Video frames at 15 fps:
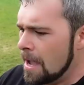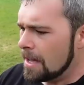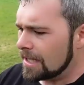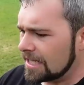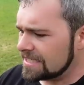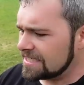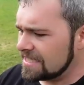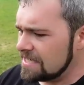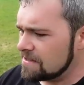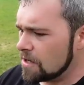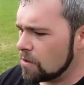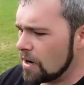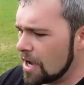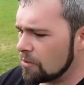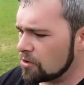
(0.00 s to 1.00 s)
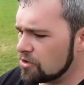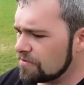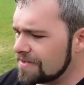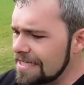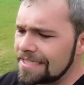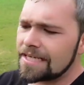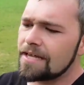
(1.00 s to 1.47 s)
Let's see though how
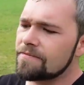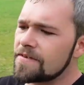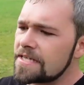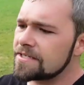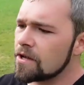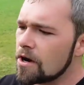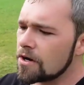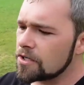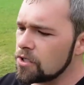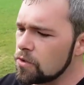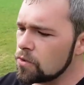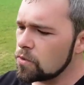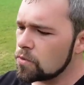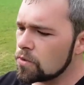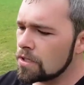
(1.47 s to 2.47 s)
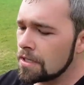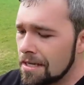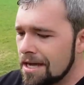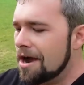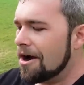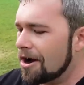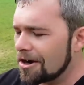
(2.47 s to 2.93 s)
good these I Vs are. You
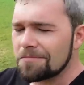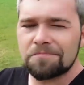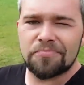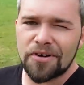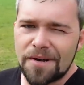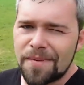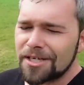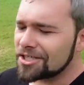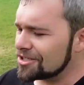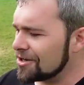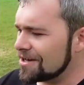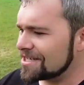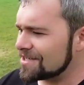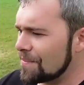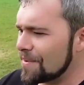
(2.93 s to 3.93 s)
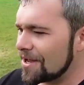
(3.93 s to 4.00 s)
are pretty much as good as the